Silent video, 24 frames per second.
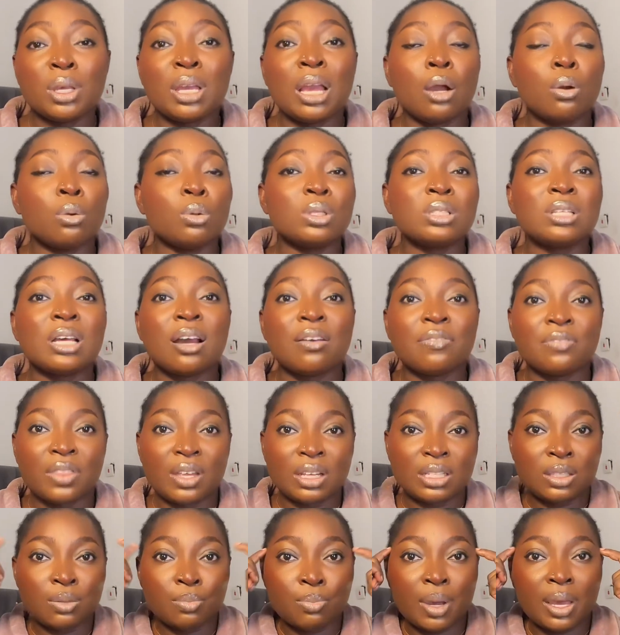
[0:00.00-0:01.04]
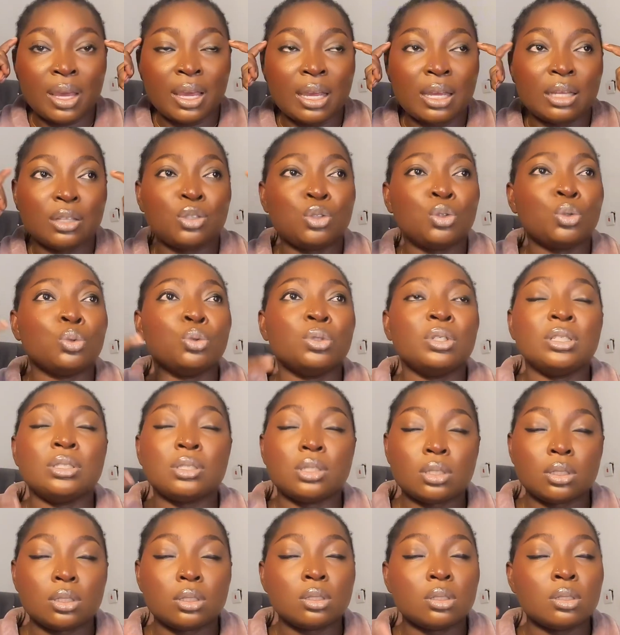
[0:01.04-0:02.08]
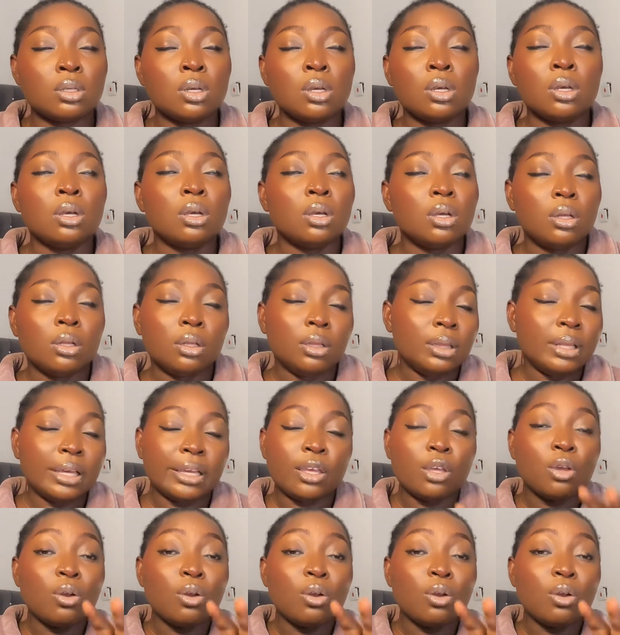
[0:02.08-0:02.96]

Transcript: I always have that in my head. So it's like